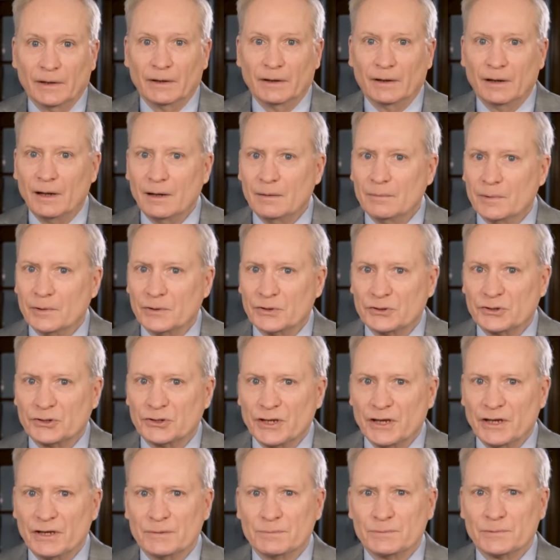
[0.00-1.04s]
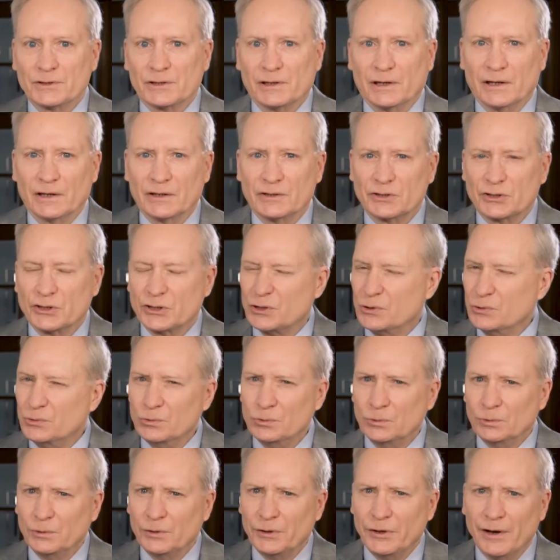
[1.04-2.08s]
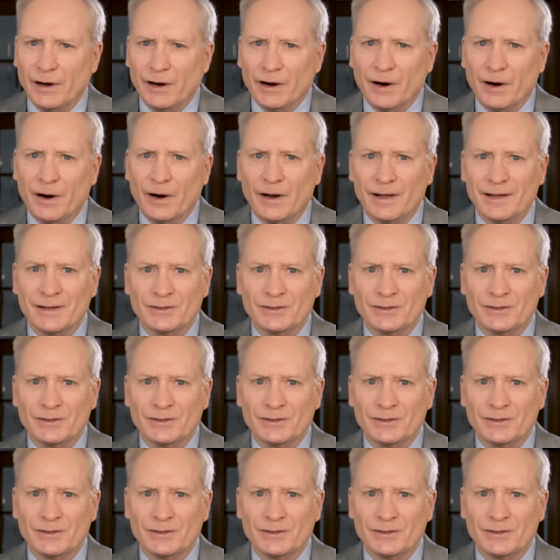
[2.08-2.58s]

It almost seems like schoolyard